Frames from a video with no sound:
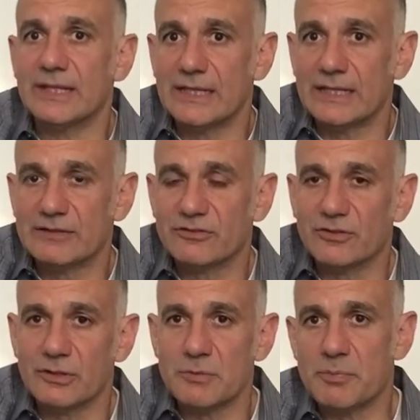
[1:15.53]
and it's
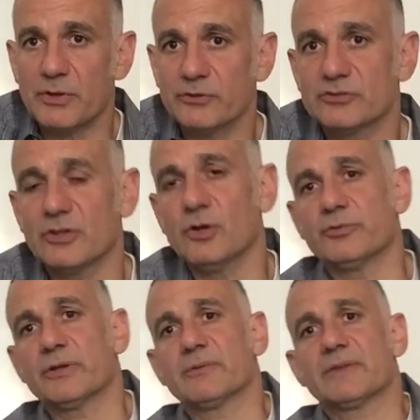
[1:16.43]
going to be posted
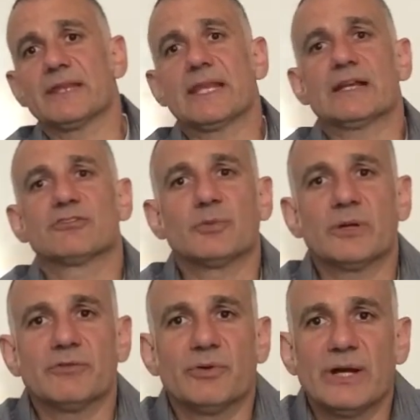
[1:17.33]
hopefully within the next
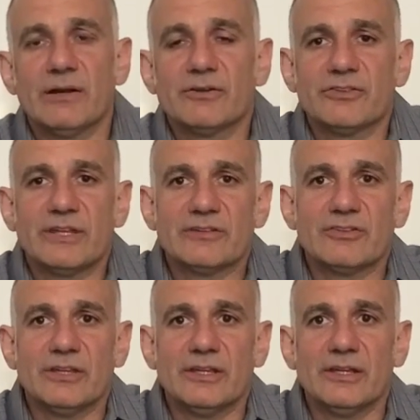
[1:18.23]
24 hours. That's
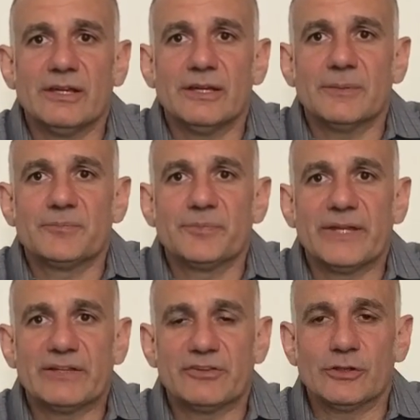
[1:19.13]

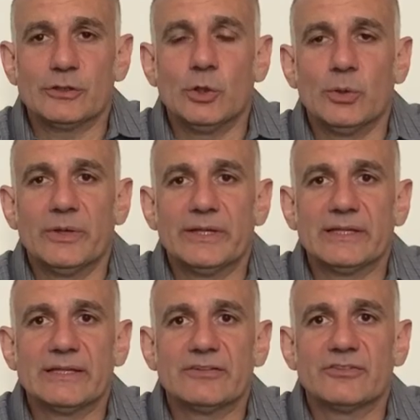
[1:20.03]
the goal, at
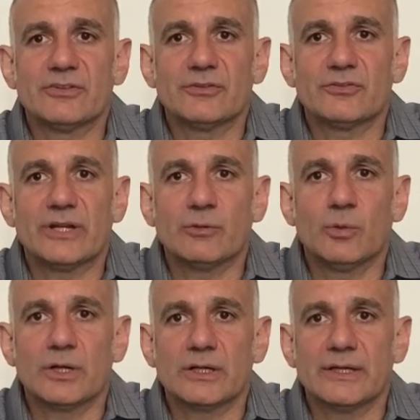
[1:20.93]
least. Try to
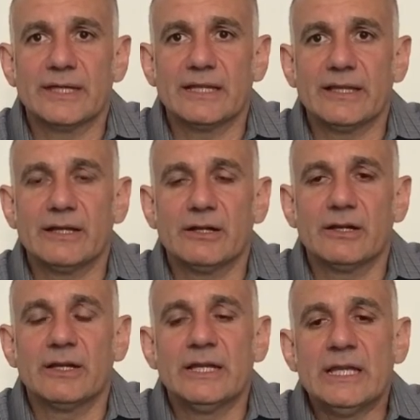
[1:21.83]
work on that
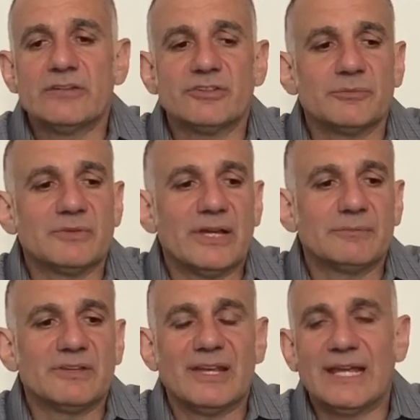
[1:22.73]
later
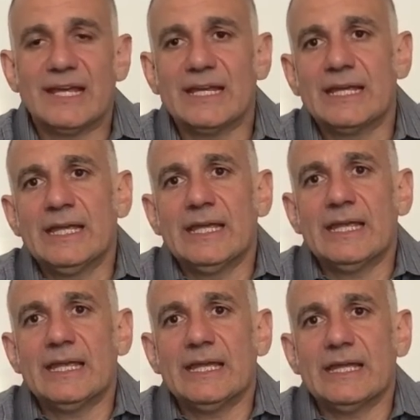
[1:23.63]
sometime today
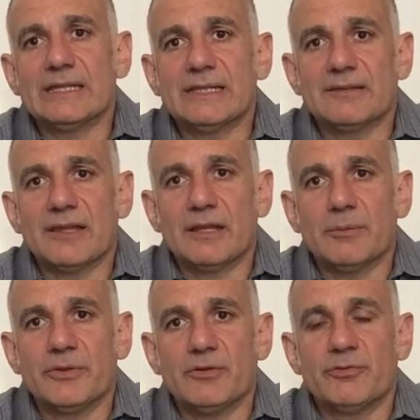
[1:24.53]
and get that
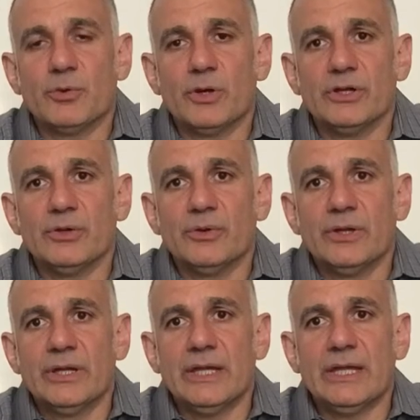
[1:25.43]
up there for you.
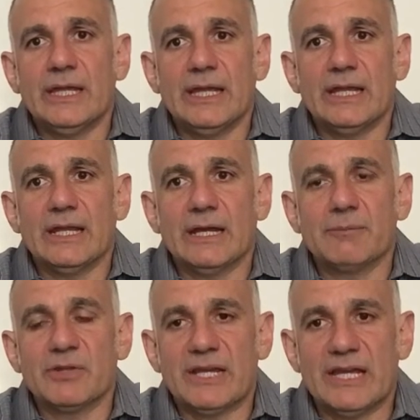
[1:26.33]
And
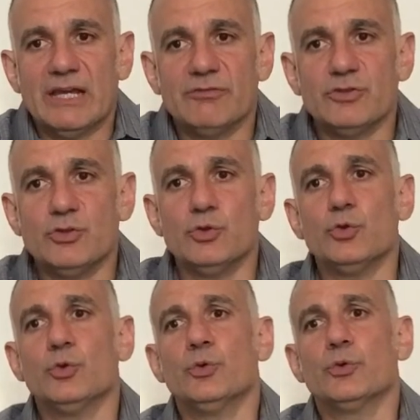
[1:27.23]
I'm going to have
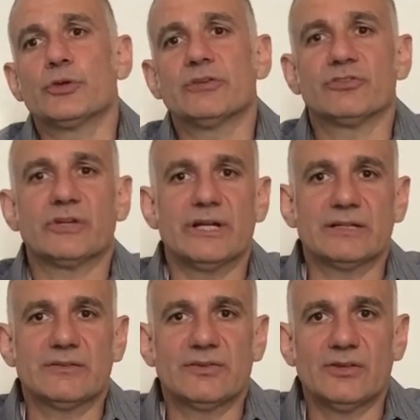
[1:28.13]
you
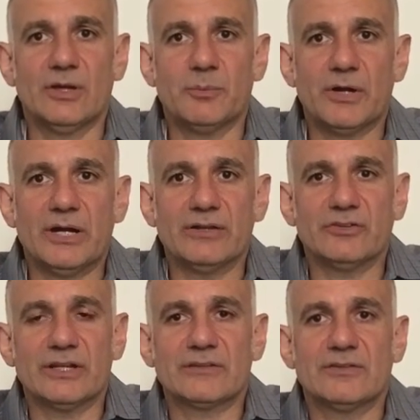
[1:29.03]
construct a
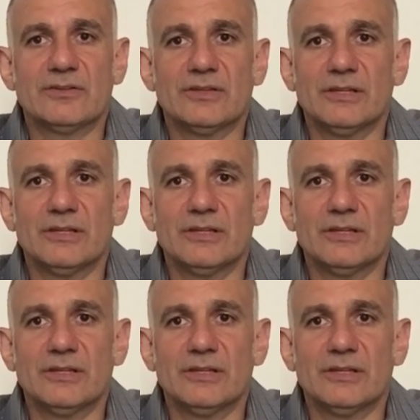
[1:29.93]
project